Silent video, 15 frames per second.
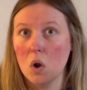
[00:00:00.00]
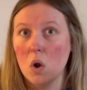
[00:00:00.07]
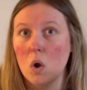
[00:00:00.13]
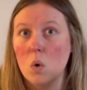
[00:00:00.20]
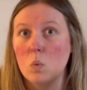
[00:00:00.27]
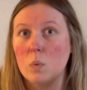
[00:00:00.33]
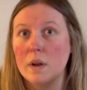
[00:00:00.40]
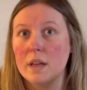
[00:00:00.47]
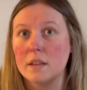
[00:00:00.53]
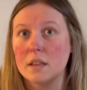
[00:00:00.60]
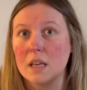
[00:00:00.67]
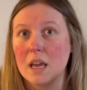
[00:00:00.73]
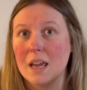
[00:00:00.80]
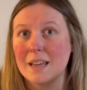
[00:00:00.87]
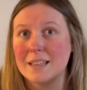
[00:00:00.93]
with
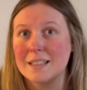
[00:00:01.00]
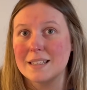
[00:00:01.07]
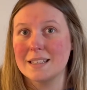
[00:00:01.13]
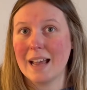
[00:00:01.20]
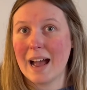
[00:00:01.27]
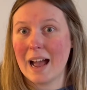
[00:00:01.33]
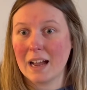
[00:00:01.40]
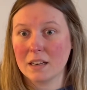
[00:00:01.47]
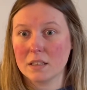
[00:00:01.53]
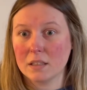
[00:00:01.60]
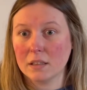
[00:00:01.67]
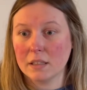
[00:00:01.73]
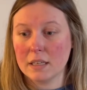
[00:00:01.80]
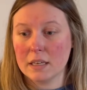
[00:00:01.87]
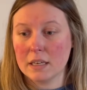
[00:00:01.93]

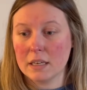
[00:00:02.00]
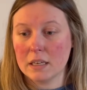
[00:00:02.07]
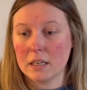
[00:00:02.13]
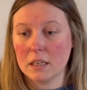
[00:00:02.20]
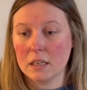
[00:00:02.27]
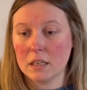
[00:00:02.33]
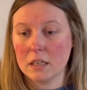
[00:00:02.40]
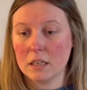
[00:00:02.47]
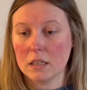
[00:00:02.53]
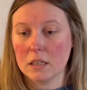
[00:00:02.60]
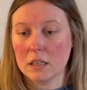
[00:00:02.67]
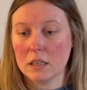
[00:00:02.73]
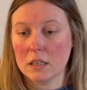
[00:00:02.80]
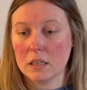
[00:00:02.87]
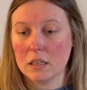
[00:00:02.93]
exactly
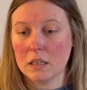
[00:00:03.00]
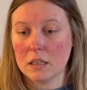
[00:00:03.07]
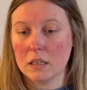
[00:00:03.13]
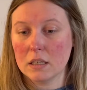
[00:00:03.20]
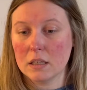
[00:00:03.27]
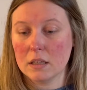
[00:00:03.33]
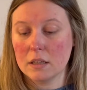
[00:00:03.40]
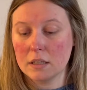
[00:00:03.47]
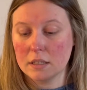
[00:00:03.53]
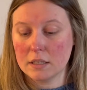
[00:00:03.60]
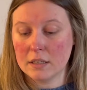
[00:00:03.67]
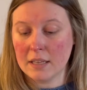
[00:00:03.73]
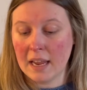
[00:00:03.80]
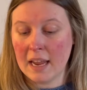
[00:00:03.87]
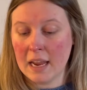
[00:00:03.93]
the
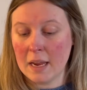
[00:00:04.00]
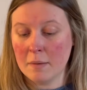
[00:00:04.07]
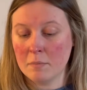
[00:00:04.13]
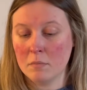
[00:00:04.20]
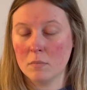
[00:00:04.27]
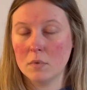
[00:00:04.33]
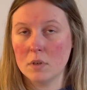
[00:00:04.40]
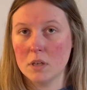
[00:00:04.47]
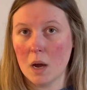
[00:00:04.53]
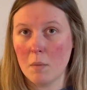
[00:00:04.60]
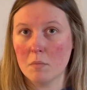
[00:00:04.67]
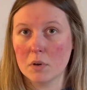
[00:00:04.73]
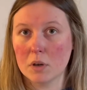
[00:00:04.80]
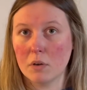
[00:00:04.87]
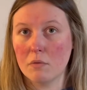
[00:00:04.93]
same
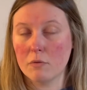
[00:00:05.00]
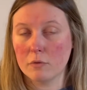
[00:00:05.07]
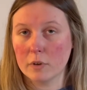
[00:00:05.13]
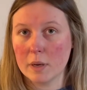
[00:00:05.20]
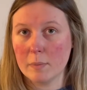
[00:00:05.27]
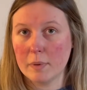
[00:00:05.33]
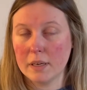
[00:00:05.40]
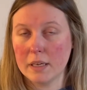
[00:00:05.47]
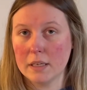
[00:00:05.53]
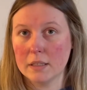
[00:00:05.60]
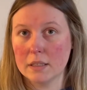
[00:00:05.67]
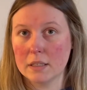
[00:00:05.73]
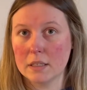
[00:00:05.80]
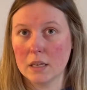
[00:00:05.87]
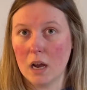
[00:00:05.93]
number of
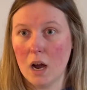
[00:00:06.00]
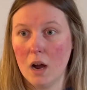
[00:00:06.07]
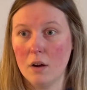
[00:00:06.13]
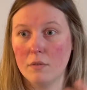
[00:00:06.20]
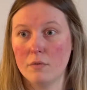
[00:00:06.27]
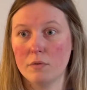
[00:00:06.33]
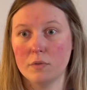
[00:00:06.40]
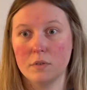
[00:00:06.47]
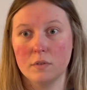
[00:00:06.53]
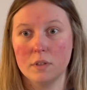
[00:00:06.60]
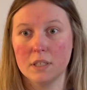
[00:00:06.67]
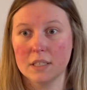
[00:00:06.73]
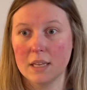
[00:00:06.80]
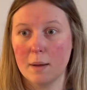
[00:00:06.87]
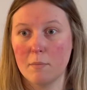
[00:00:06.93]
repeats of
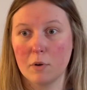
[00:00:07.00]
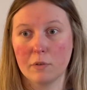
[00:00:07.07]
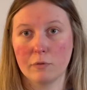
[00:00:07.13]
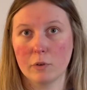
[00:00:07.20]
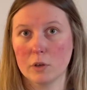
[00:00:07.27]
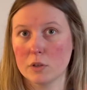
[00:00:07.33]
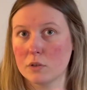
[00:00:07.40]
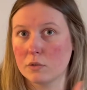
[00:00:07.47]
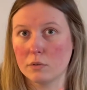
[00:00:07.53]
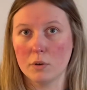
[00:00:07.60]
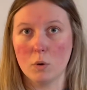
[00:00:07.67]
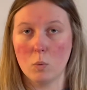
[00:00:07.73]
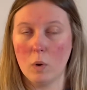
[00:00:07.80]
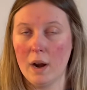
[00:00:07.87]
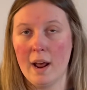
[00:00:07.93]
December 1st
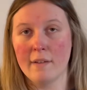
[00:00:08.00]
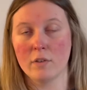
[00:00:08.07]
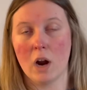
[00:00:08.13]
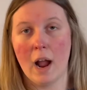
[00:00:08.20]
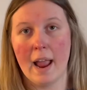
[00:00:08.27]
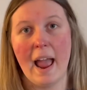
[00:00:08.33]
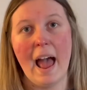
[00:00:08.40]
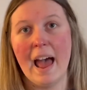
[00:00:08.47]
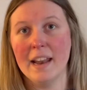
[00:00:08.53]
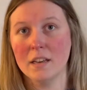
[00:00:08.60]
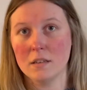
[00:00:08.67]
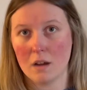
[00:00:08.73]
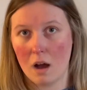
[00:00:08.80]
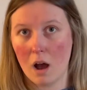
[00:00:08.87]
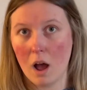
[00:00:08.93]
through whatever I
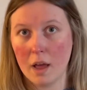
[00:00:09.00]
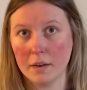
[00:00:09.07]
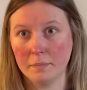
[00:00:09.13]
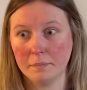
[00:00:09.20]
end on,